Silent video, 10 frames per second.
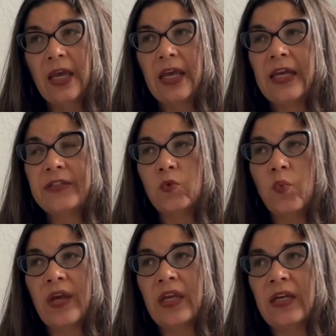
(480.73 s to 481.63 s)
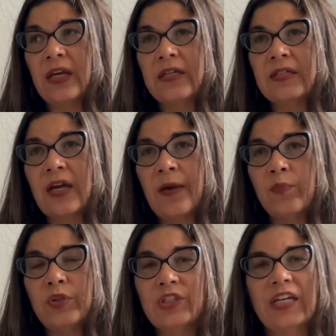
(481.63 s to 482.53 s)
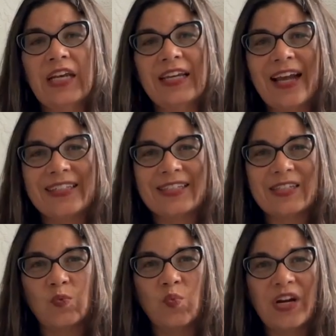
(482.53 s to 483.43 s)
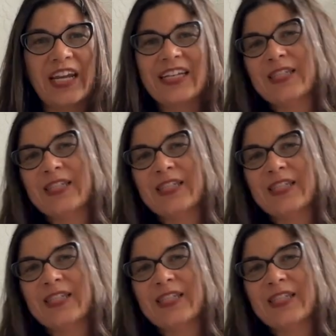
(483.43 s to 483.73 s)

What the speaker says: It's when I'm pushing against and wanting it